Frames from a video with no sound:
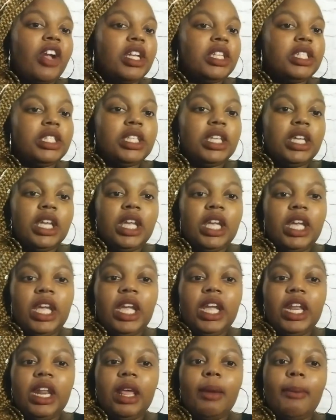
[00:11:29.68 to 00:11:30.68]

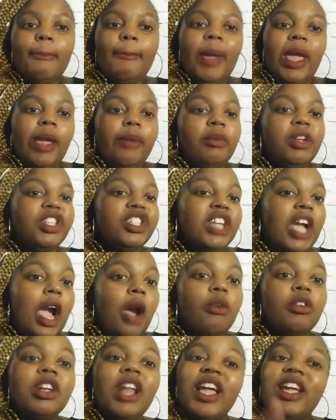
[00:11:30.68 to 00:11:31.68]
parenting and
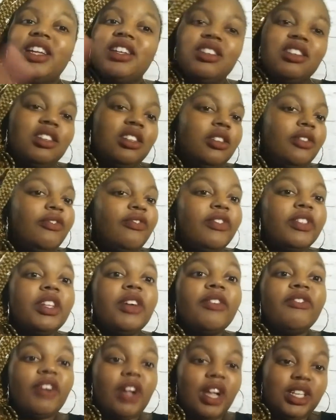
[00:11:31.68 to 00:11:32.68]
baby shower, like
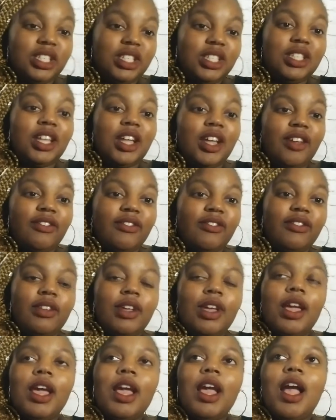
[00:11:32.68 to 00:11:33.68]
the fun
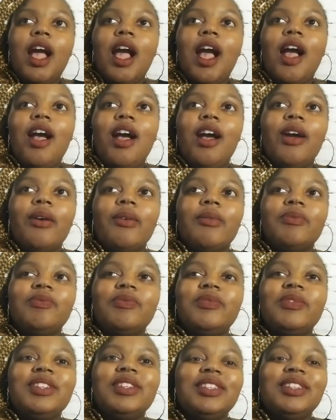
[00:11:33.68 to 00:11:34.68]
stuff.
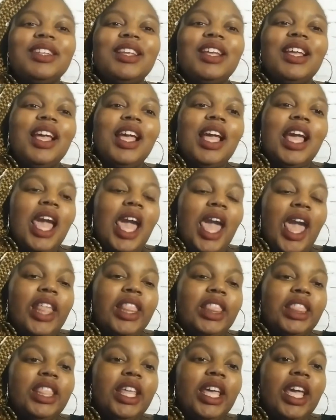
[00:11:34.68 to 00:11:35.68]
Um,
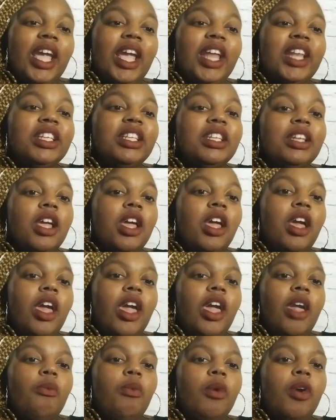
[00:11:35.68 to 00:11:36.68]
and then
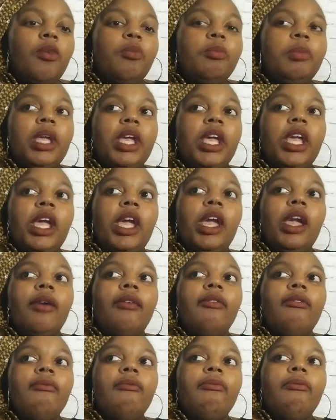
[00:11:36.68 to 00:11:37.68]
it will
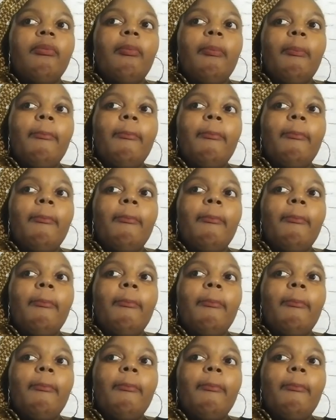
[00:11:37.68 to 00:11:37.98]
be